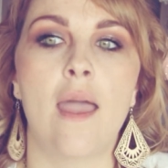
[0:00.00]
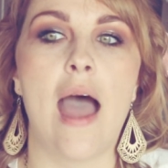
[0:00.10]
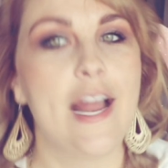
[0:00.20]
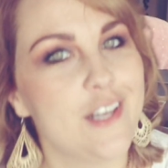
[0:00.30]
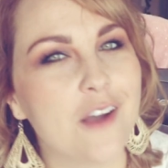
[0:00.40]

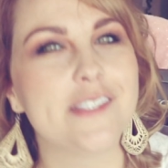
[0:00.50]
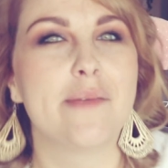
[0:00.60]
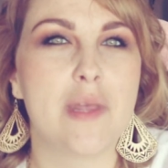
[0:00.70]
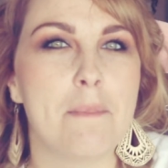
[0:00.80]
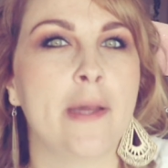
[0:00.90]
I know
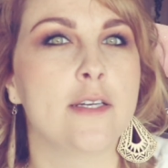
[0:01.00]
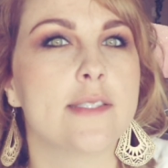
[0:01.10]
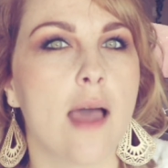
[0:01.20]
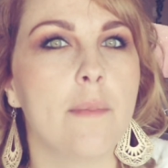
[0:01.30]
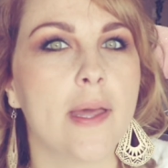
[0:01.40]
something better is
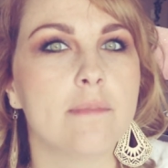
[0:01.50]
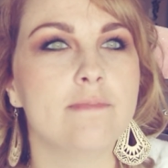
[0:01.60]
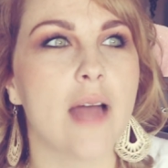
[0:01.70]
coming.